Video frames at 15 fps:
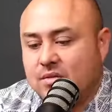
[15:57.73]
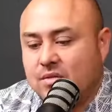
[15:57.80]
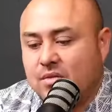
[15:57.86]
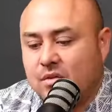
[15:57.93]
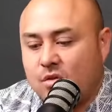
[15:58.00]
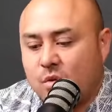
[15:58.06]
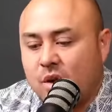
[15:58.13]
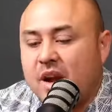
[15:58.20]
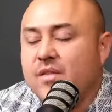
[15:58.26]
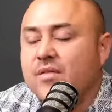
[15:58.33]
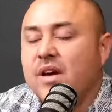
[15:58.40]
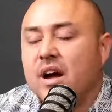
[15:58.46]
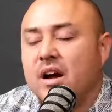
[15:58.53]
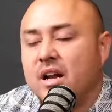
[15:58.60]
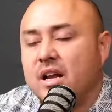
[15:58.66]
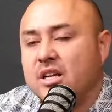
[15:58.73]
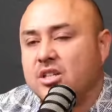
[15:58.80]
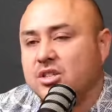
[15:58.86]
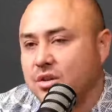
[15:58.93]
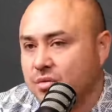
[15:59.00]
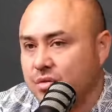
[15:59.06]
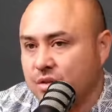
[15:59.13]
great validation
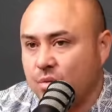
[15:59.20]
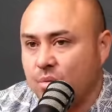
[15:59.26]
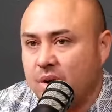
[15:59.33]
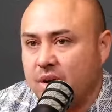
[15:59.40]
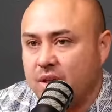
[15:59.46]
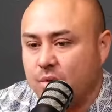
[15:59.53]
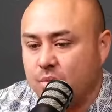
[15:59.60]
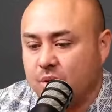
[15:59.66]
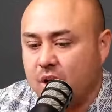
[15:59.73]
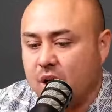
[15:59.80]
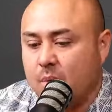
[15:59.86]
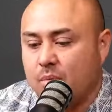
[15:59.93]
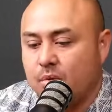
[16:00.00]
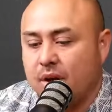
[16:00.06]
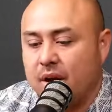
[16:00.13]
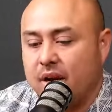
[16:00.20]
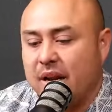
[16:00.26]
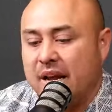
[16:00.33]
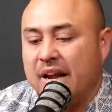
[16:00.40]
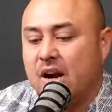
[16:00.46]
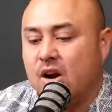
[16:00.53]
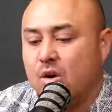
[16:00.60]
for the way that we operate
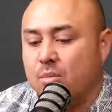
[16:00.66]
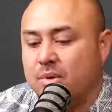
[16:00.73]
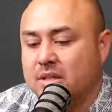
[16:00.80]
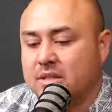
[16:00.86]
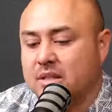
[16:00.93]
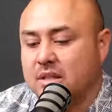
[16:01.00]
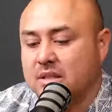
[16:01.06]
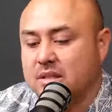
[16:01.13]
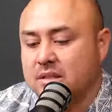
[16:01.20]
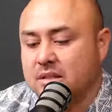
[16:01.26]
in our business.